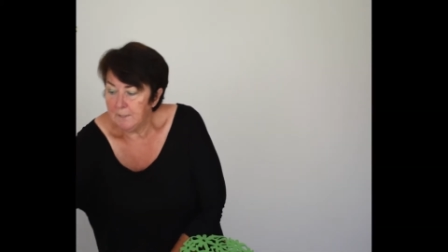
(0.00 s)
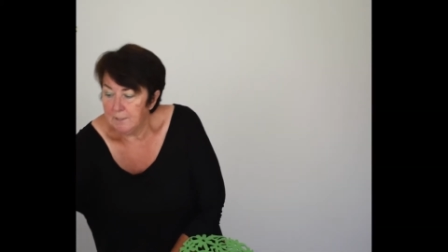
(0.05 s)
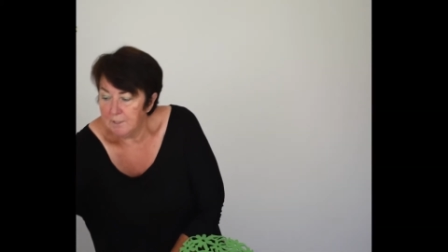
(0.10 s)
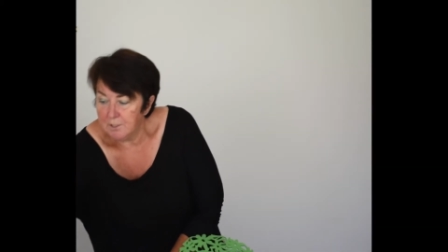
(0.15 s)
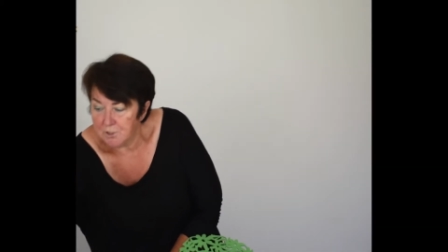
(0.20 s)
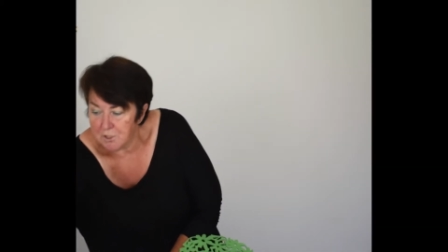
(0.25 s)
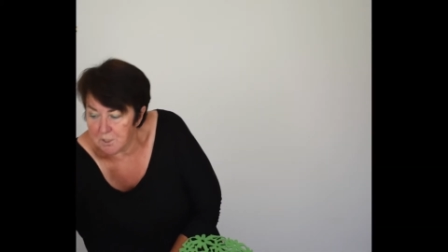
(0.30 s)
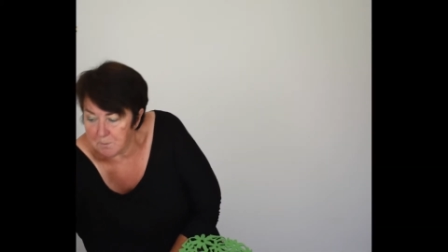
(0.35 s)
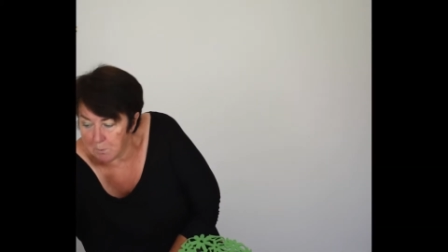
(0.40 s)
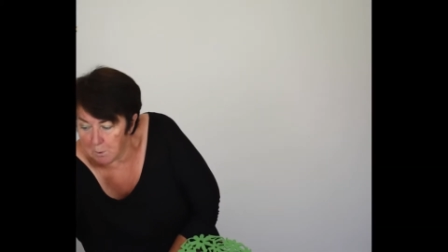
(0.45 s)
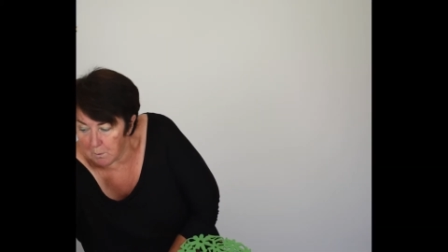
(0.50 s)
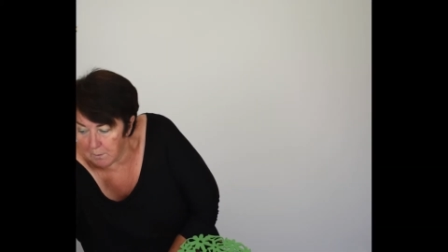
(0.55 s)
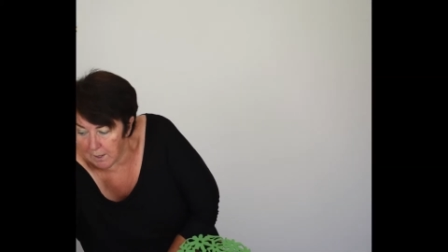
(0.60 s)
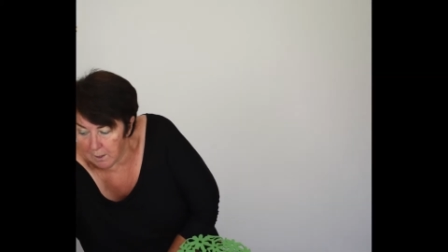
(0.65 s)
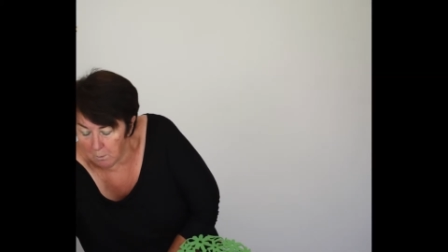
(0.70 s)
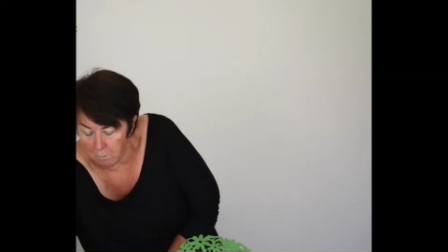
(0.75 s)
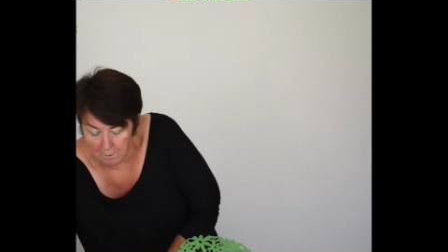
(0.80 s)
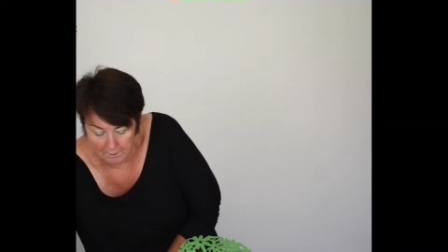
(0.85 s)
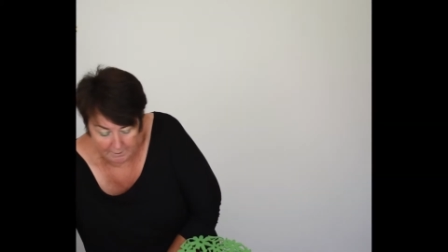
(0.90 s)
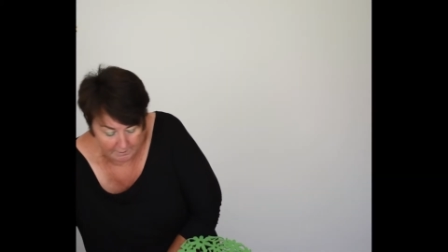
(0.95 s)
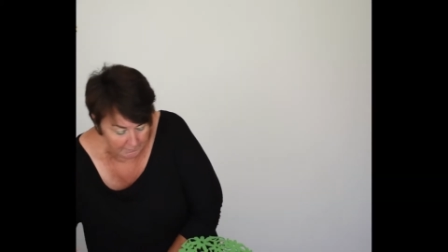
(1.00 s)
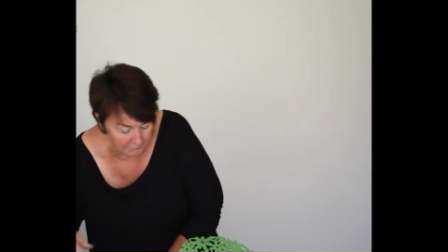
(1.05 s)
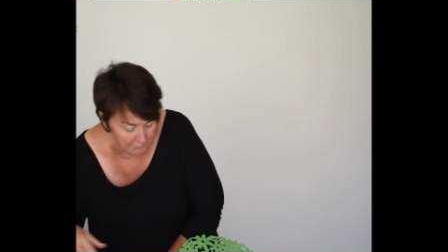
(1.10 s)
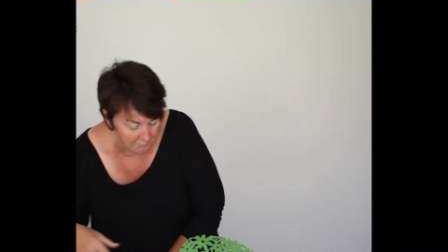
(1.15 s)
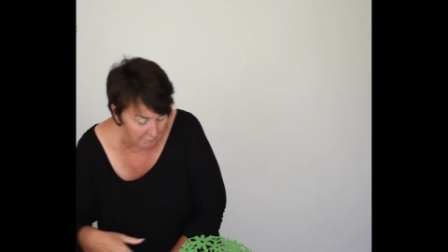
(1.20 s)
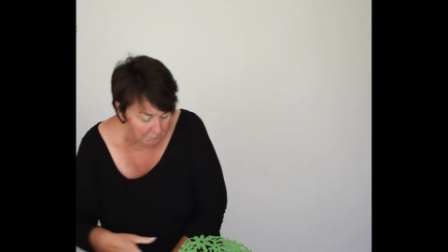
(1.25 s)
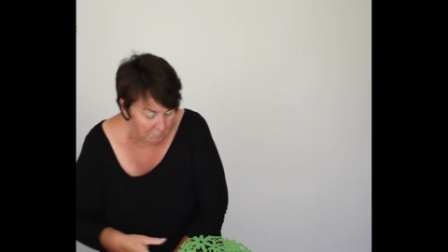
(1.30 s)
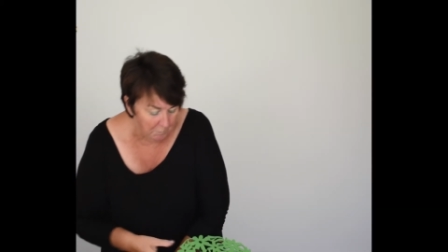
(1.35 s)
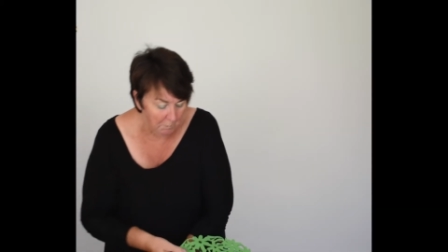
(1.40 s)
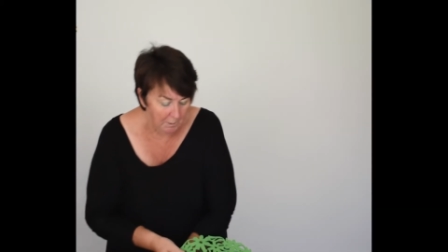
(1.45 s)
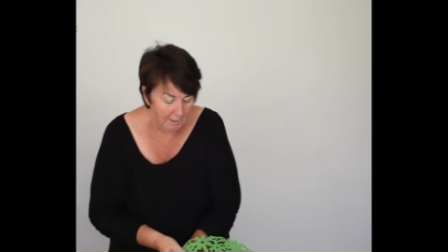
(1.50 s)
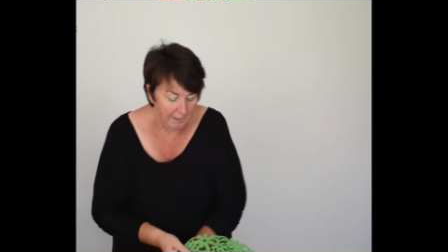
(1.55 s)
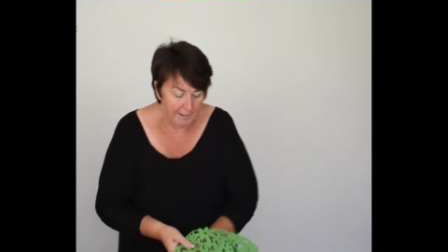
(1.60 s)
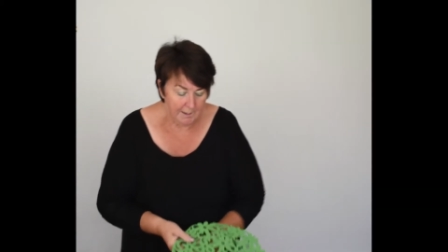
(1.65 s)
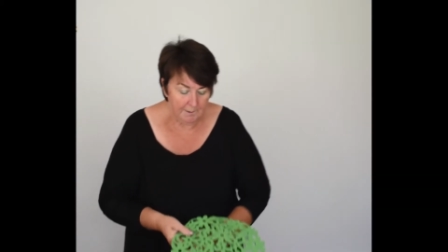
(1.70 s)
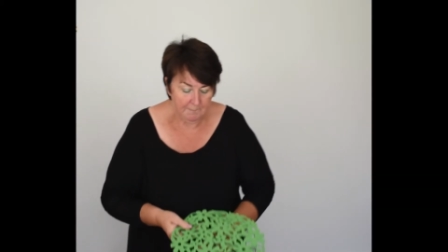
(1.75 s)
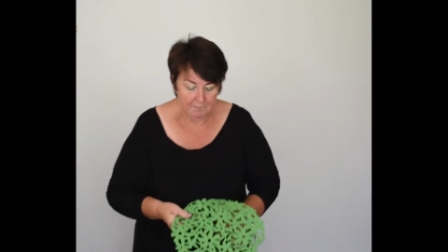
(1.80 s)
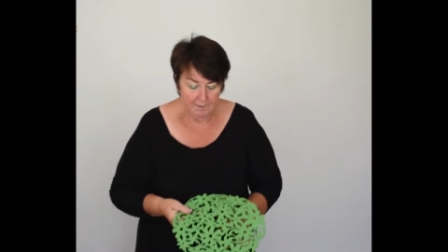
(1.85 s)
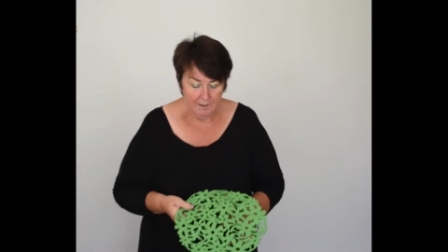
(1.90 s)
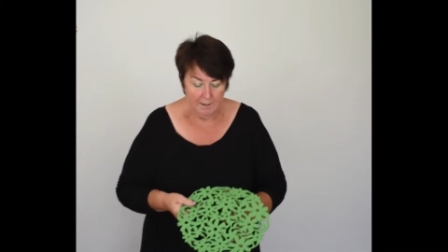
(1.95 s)
Just put that one out of the
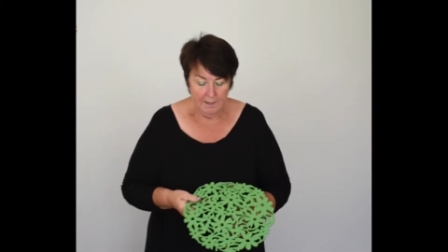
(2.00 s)
way.